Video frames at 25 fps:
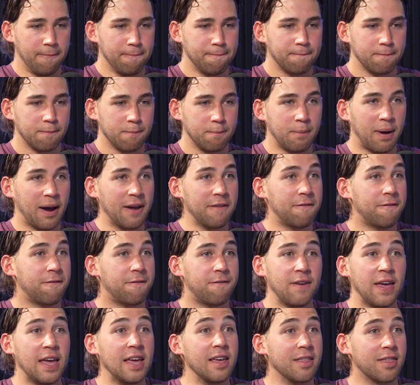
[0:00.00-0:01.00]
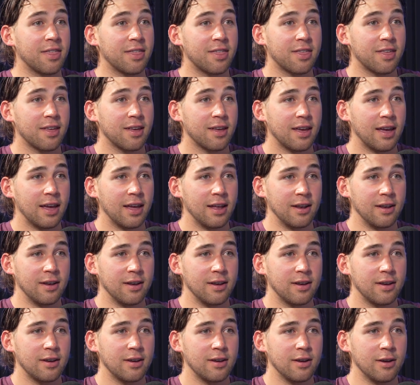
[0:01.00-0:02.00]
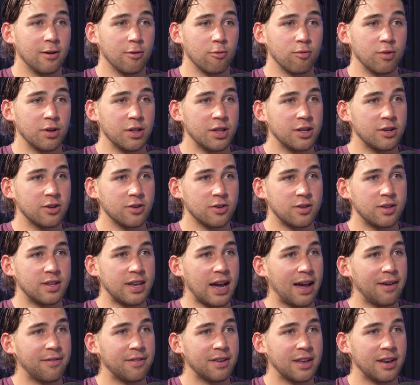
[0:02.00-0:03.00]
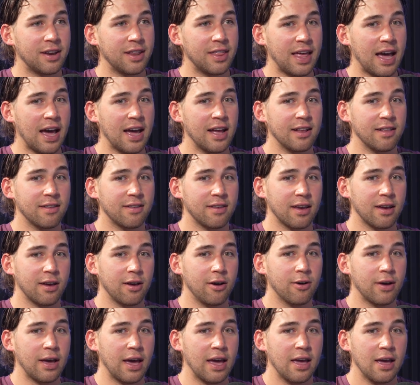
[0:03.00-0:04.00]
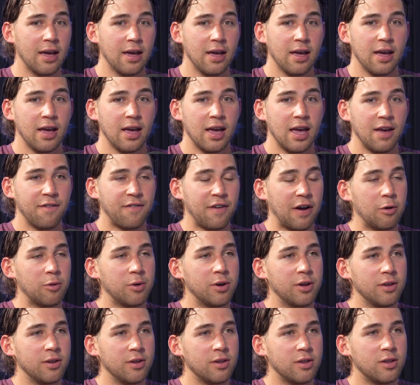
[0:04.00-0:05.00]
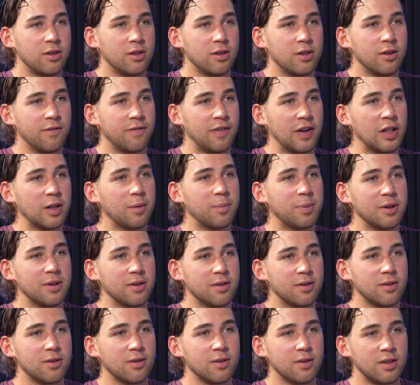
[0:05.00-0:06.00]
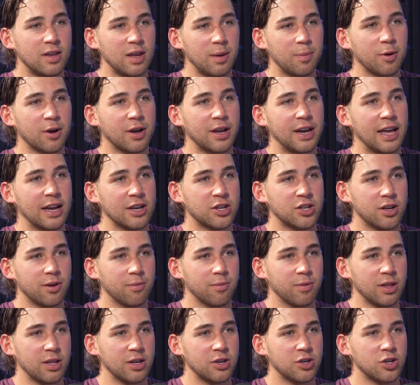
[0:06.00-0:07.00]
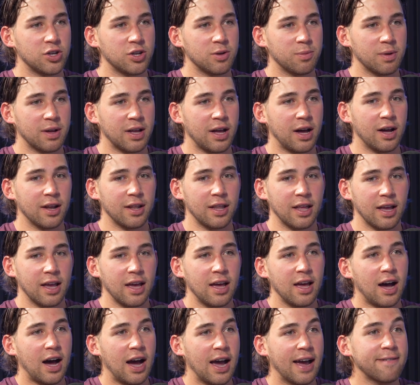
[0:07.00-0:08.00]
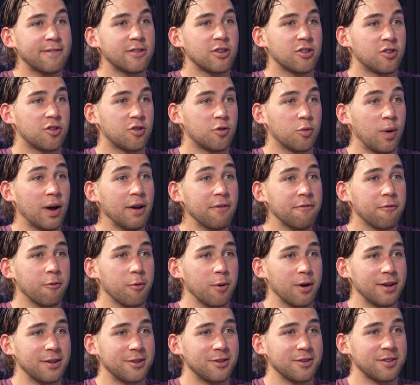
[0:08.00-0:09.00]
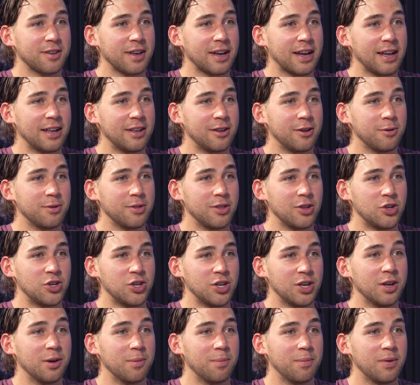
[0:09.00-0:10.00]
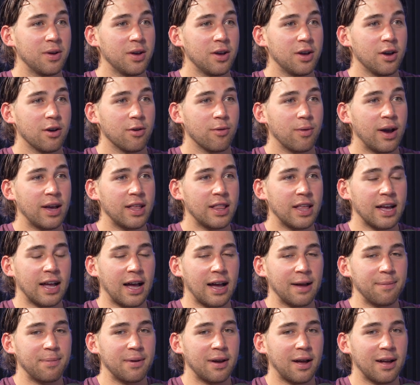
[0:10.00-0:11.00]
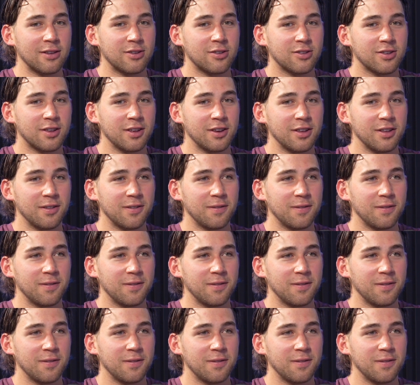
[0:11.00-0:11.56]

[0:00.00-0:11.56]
my faith, and, really just diving into that. And it's like, okay, if I want to develop a deeper connection and relationship with God, like I have to sweat for it, just like I do in the gym, mm-hmm. right? Like I'm not just gonna